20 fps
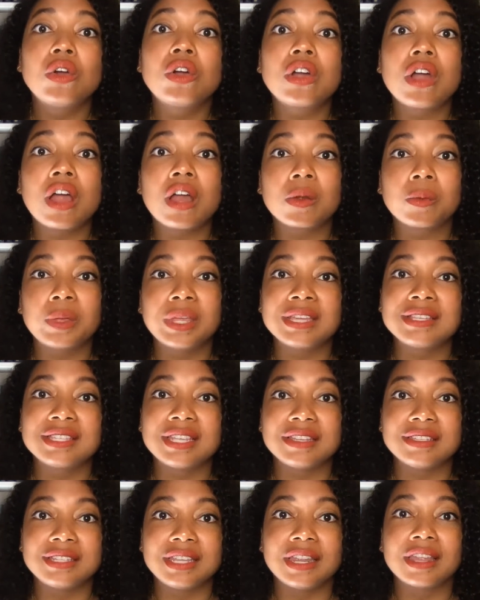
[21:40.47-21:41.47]
or are we
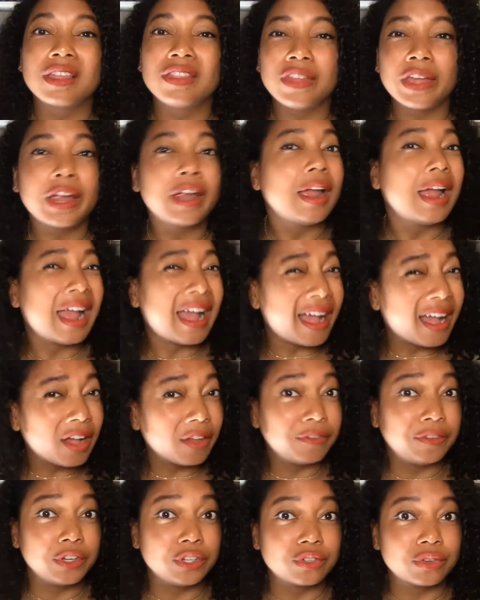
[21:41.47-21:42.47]
assessing their
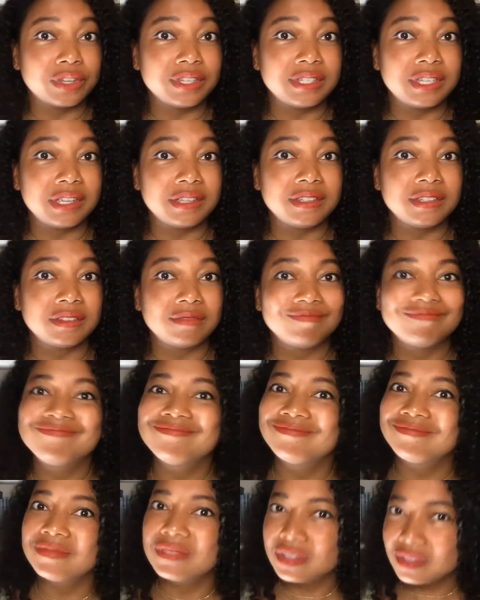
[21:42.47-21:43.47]
outfit choices?
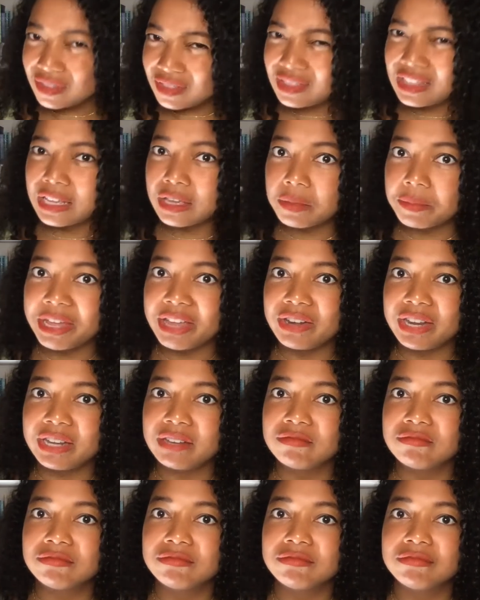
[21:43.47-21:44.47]
Think about it.